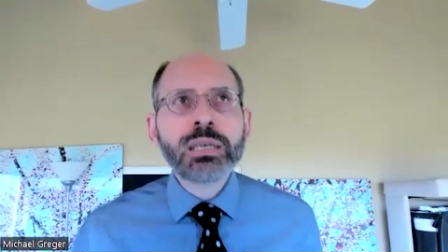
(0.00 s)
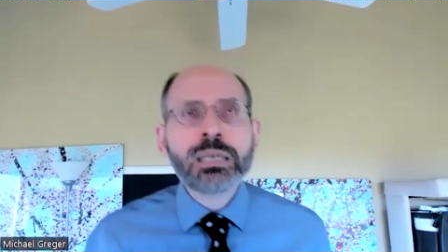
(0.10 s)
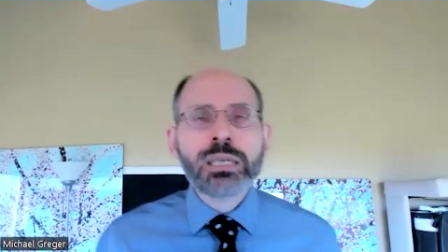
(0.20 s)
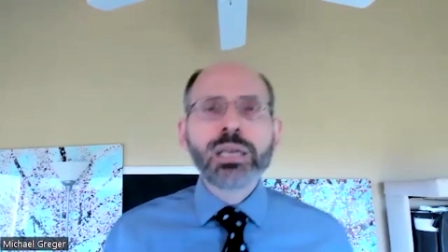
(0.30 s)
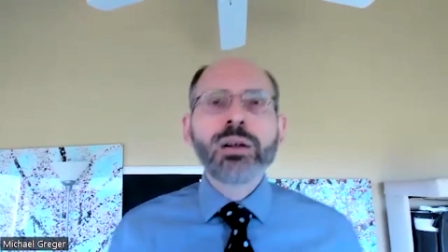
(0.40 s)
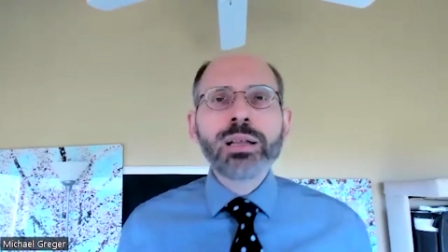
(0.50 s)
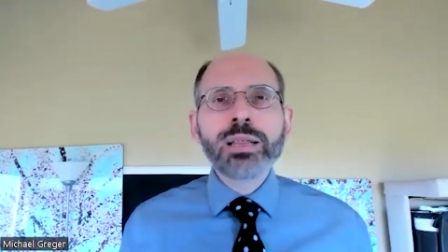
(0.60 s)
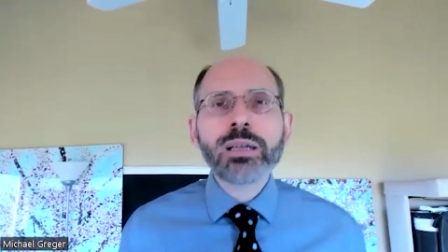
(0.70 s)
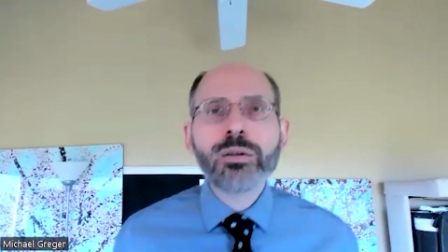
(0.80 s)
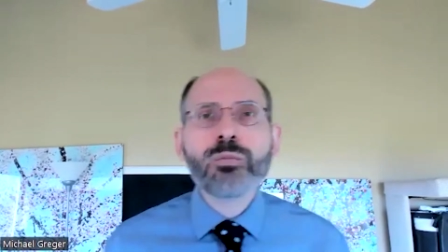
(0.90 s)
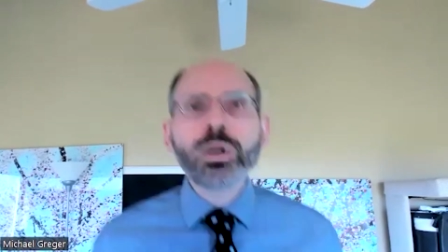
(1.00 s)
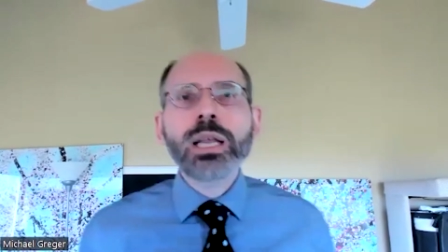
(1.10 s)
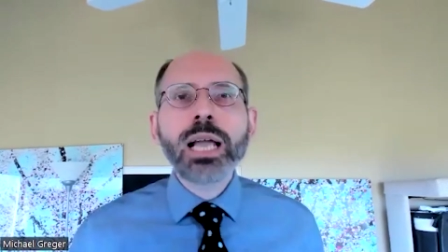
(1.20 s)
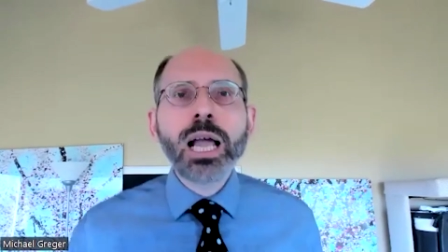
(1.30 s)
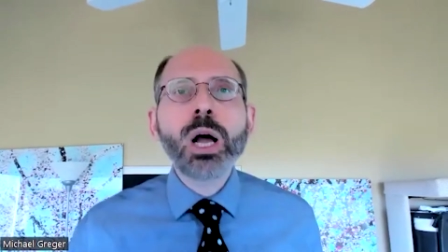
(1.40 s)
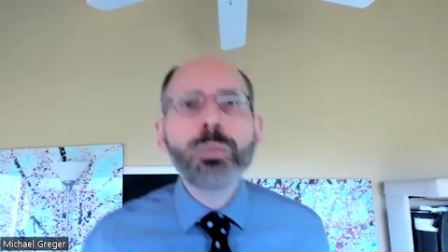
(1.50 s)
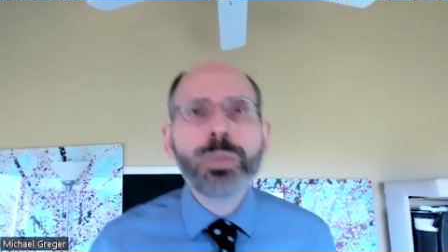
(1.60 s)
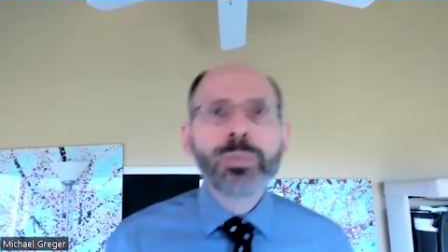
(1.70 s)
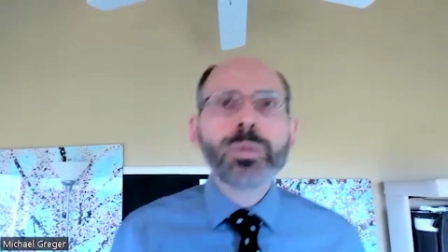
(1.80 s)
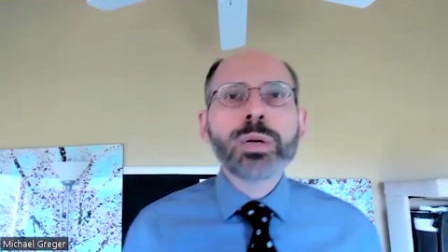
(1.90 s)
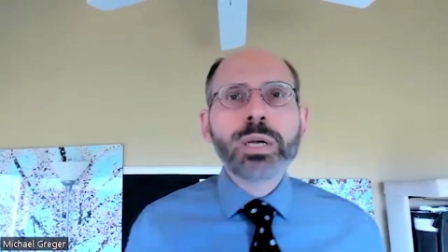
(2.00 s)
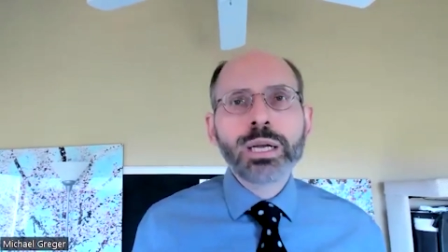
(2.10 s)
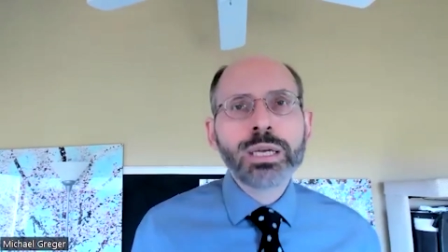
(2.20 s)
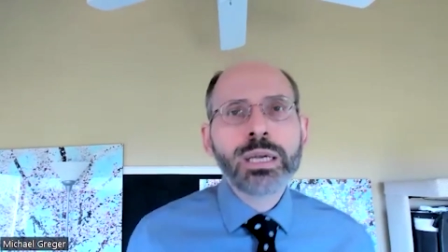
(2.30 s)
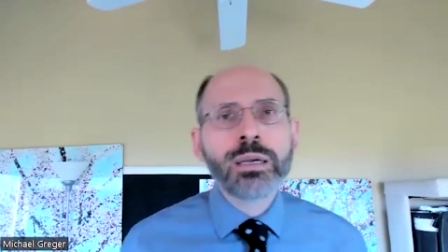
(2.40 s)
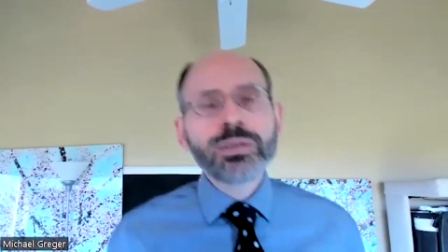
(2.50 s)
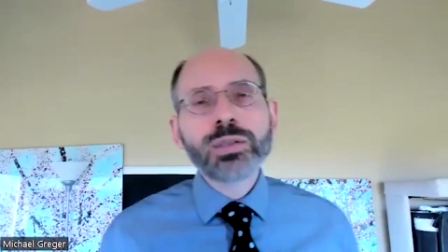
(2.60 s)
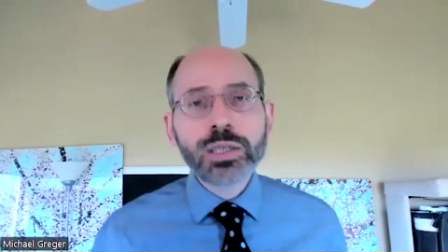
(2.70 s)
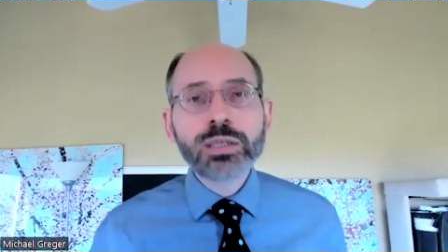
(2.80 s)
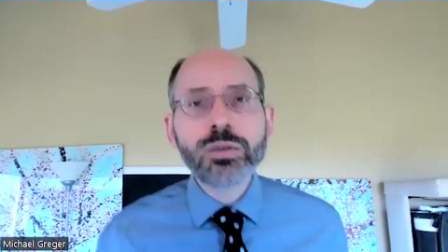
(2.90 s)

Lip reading: I think can really help people kind of stick to